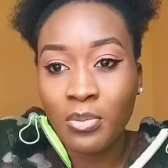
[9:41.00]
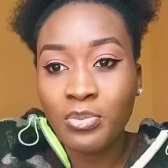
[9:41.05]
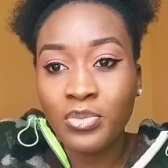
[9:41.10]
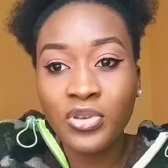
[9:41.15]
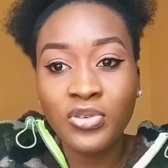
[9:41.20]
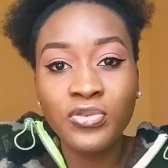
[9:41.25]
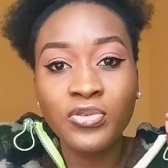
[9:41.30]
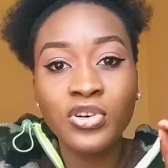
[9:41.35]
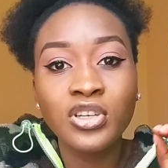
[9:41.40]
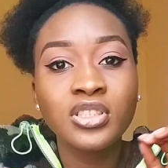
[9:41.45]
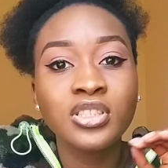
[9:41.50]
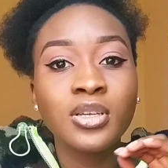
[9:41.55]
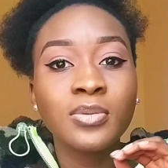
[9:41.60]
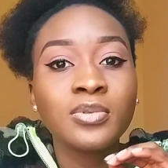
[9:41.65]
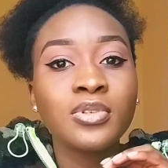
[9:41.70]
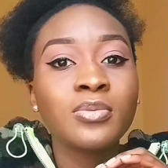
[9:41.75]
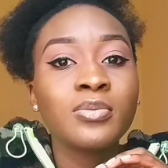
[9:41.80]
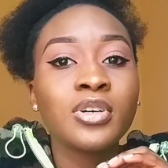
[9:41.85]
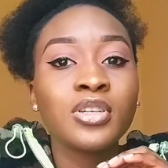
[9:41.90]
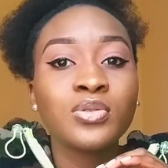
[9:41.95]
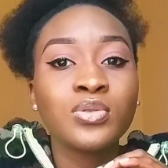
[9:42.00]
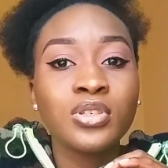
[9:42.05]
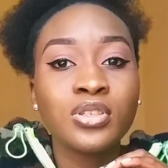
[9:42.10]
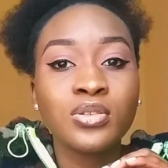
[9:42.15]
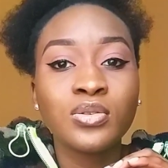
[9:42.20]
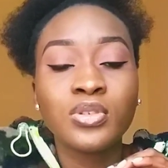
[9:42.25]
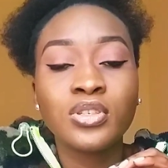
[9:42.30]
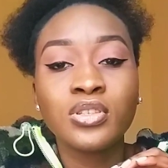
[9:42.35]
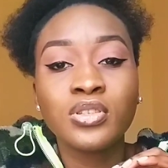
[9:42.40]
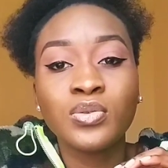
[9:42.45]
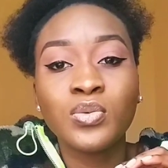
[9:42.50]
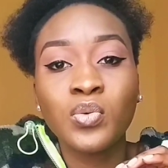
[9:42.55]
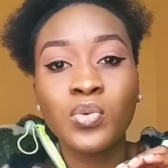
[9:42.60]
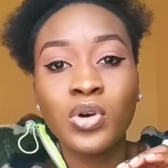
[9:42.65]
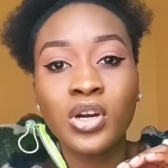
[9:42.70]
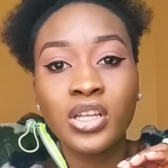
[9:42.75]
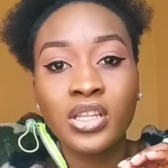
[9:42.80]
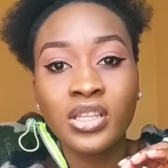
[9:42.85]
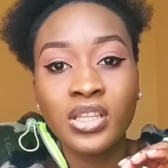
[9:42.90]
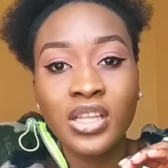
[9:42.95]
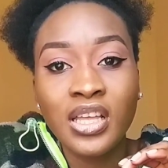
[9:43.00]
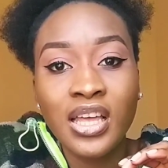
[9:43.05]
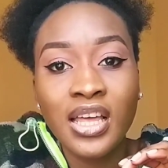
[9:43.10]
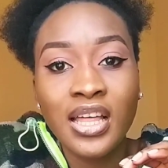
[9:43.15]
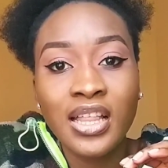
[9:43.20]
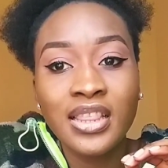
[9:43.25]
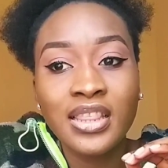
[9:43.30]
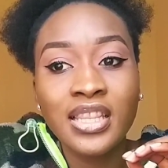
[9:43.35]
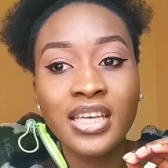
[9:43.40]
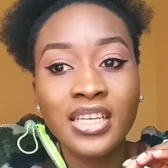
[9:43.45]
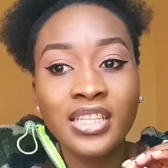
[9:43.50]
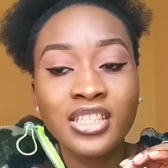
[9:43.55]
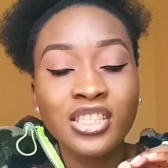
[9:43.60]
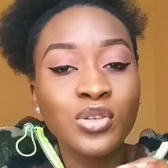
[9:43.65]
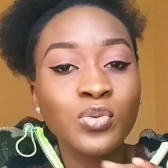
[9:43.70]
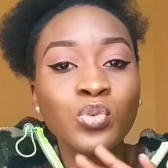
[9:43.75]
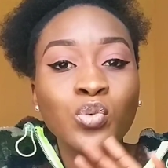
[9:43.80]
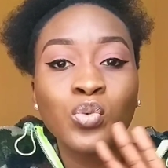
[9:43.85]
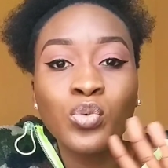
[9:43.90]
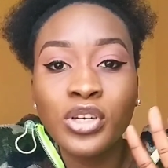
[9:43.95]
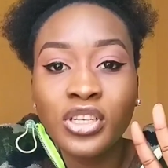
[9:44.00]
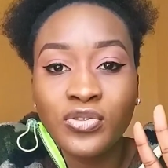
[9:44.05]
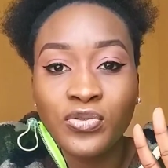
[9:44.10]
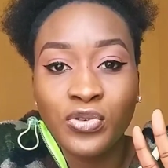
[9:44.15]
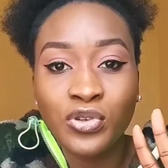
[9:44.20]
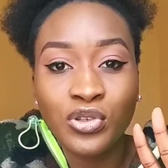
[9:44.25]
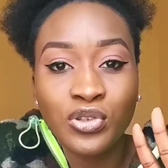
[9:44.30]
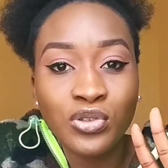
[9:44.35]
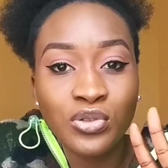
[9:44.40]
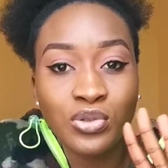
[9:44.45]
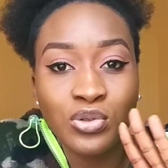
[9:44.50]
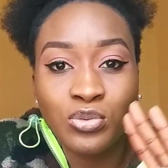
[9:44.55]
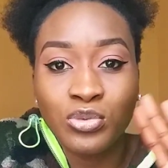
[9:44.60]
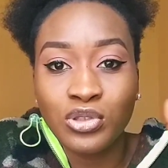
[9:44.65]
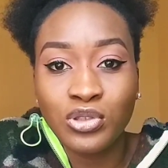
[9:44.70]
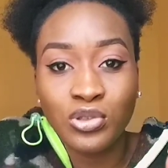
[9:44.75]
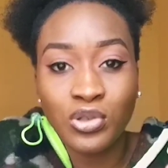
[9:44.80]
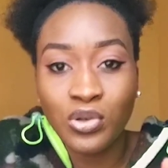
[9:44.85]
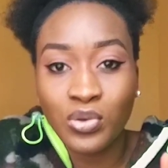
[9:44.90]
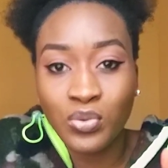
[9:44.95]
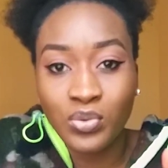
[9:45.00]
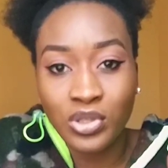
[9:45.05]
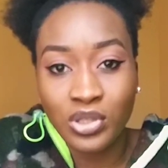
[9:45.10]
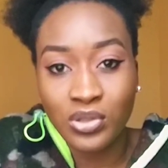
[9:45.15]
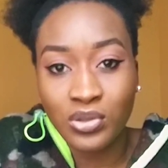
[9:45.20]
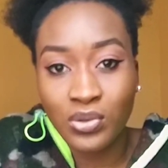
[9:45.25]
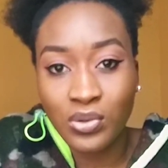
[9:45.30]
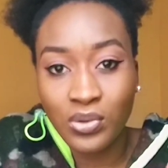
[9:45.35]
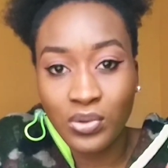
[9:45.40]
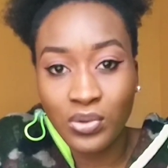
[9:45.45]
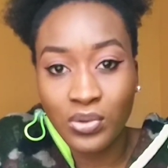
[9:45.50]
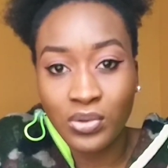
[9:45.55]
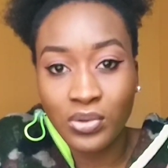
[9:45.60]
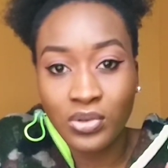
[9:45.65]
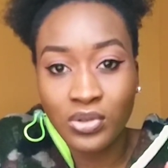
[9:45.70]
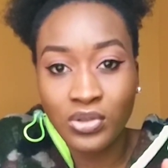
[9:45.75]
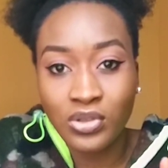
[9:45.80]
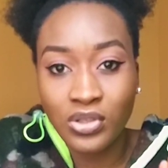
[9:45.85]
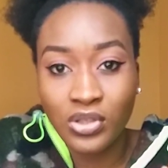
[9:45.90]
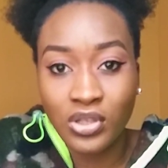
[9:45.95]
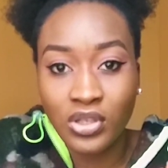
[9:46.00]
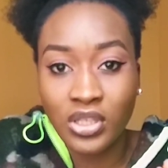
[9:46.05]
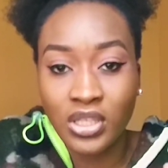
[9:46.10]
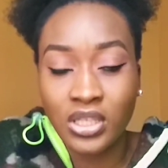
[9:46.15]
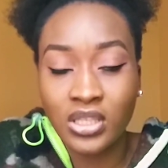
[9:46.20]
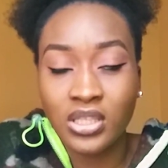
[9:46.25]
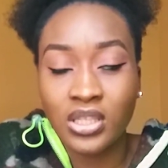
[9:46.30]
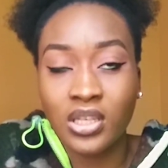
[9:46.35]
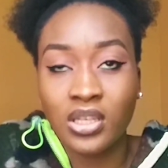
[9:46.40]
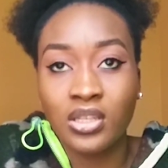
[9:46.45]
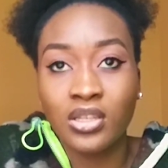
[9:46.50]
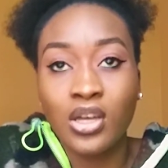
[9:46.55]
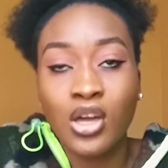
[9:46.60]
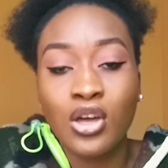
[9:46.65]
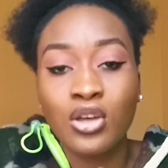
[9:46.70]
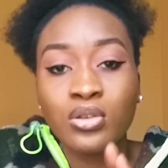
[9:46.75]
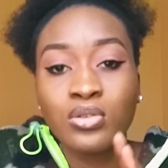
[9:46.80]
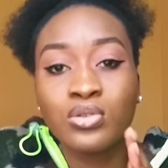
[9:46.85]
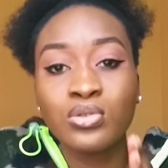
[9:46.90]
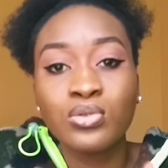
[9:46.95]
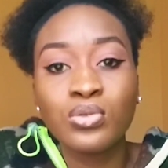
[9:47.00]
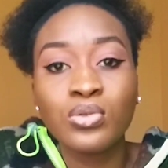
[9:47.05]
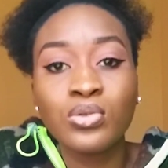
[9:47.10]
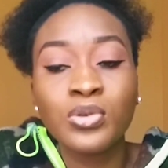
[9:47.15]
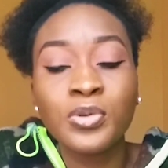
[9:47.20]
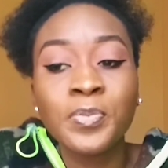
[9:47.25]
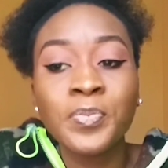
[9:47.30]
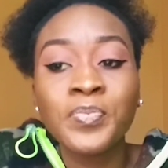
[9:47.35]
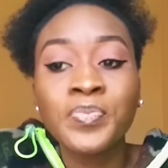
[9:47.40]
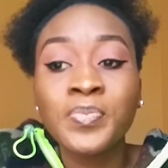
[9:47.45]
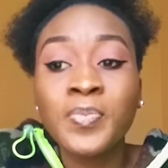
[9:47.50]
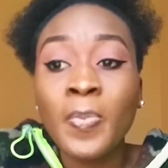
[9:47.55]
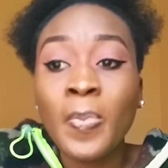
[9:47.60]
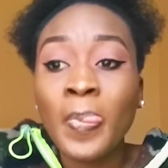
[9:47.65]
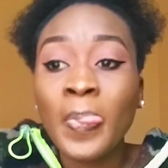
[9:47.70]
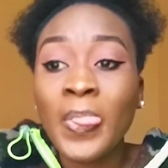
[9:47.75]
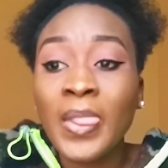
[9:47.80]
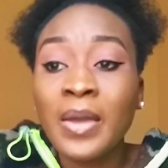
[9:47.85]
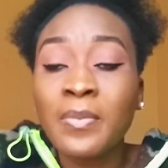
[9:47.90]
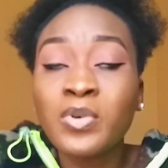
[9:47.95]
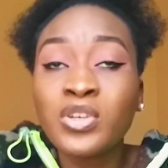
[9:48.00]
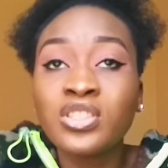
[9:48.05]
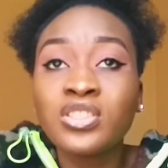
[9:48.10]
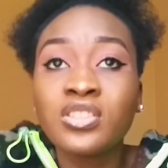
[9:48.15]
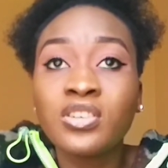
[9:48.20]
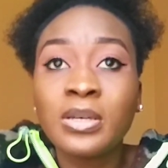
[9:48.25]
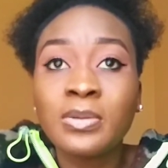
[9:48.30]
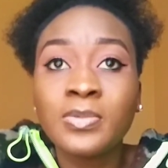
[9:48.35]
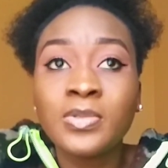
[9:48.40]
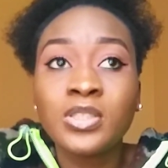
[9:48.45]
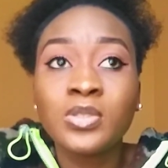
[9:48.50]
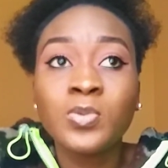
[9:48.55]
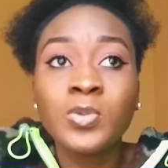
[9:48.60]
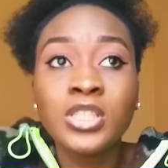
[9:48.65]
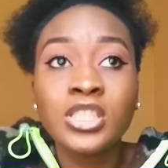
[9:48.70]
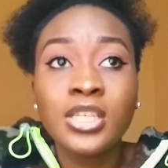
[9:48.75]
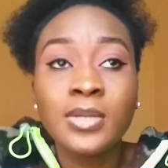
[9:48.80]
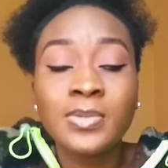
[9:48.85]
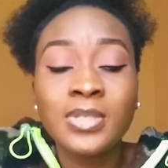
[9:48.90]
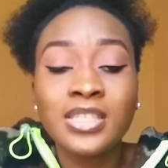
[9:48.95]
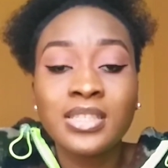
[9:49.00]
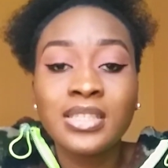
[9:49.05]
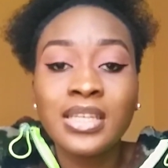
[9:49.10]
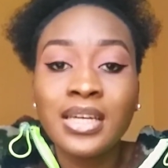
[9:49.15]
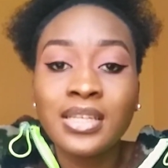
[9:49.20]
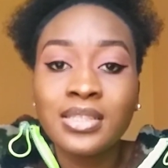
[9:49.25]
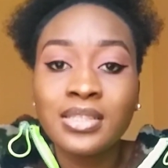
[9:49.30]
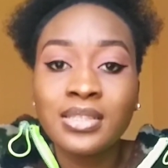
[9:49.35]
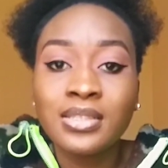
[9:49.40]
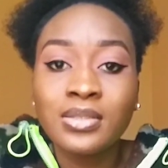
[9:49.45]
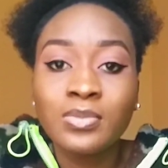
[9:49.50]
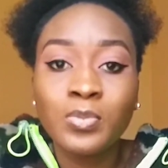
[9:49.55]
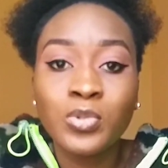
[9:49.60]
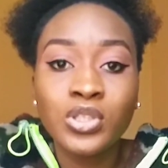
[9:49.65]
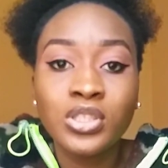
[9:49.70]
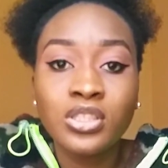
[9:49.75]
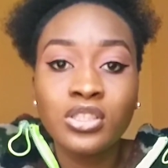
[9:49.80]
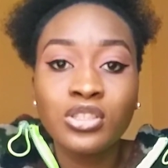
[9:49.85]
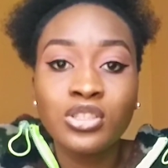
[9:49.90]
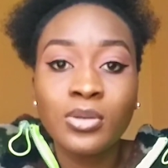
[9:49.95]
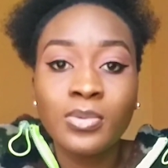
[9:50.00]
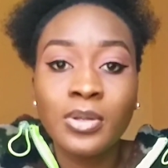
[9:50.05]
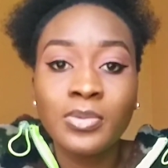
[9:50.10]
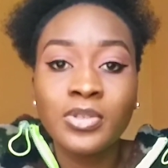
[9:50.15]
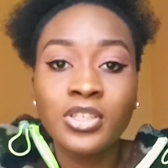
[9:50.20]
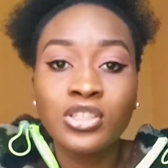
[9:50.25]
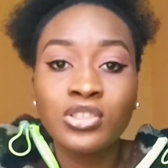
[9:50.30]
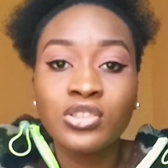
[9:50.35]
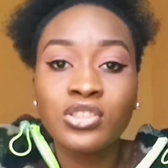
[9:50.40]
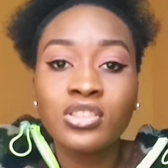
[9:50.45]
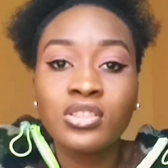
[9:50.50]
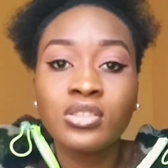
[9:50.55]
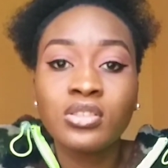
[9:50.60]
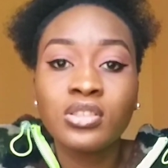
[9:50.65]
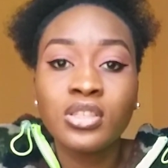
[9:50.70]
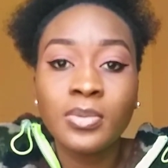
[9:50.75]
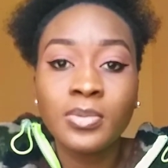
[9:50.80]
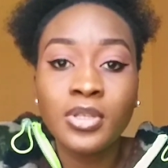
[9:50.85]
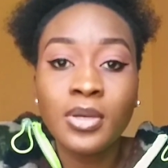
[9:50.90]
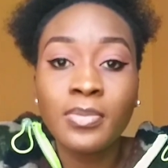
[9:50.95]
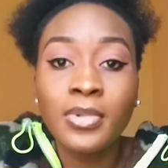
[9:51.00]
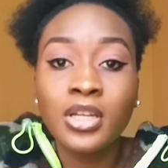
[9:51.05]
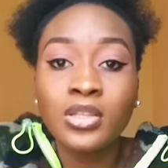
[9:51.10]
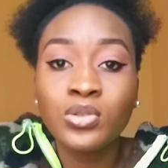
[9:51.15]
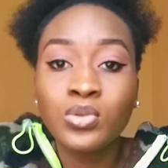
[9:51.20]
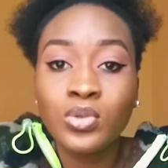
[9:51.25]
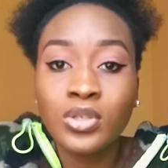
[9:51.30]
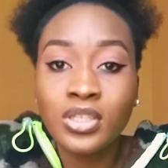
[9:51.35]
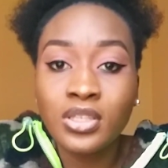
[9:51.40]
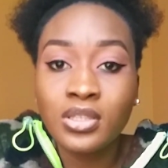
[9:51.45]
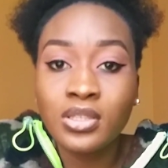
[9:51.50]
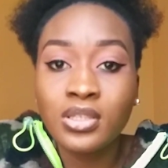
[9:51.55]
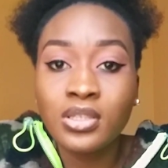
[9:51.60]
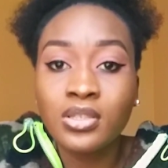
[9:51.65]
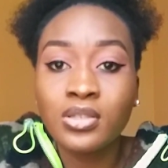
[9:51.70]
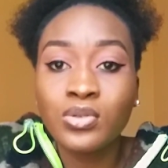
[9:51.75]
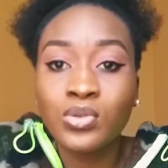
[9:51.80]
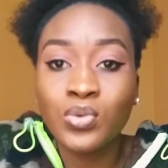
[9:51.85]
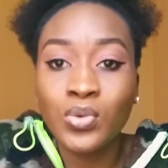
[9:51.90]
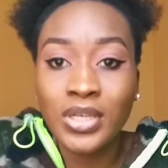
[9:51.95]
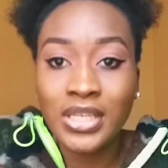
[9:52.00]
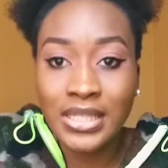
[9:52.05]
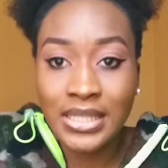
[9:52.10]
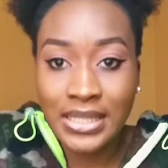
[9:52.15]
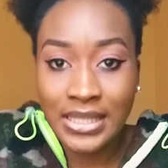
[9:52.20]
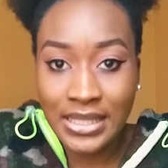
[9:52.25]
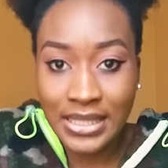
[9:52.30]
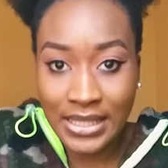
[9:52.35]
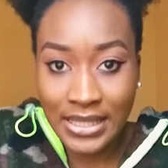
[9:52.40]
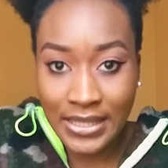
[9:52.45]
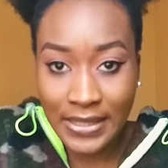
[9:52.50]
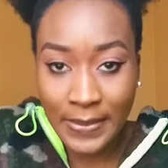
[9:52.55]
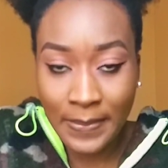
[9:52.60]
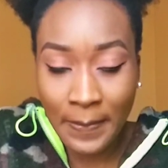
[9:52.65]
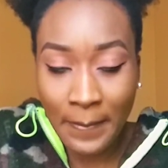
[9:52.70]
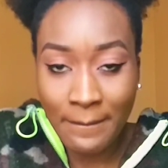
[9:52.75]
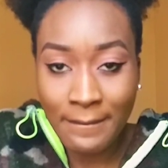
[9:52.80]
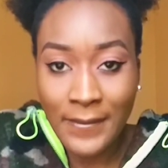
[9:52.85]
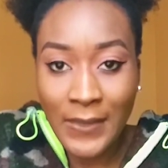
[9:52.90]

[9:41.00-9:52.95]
before September 2021, then they will wait for you to be done with school. Do you understand? So most times it starts posting job applications in September 2020,